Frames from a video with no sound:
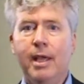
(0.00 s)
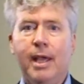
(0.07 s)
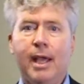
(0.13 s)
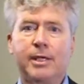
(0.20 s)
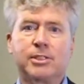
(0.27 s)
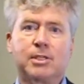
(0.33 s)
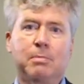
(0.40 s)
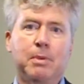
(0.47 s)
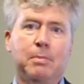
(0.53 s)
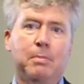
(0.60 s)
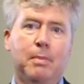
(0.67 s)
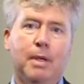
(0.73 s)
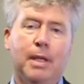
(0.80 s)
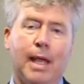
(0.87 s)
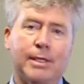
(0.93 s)
has
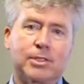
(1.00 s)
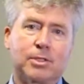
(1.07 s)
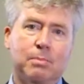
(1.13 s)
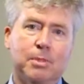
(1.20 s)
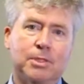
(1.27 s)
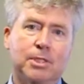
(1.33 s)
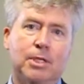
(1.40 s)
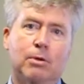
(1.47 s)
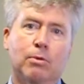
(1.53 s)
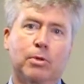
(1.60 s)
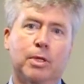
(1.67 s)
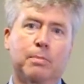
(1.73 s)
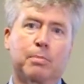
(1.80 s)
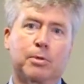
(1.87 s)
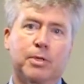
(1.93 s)
to
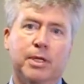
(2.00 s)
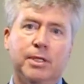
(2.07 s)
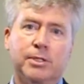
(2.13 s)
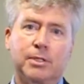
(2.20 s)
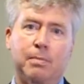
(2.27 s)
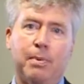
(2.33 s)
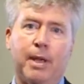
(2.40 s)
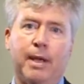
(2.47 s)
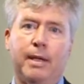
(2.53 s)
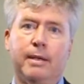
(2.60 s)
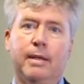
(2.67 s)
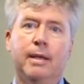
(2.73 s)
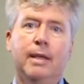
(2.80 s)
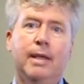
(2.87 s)
materially participate